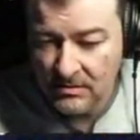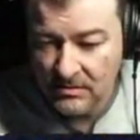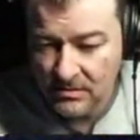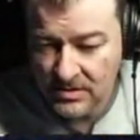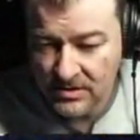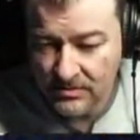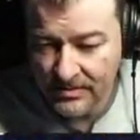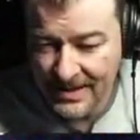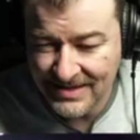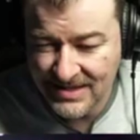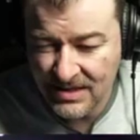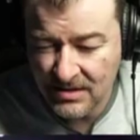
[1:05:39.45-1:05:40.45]
Was it
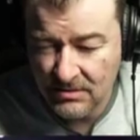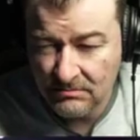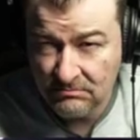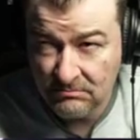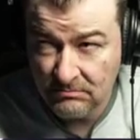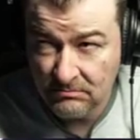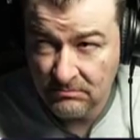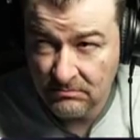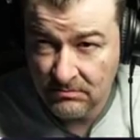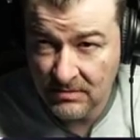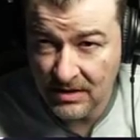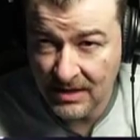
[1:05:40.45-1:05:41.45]
Rising?
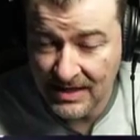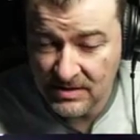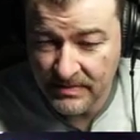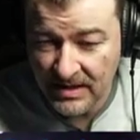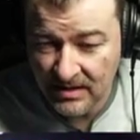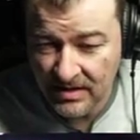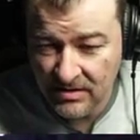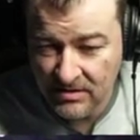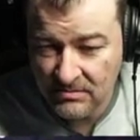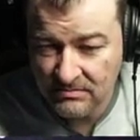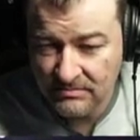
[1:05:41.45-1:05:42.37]
The last Metal Gear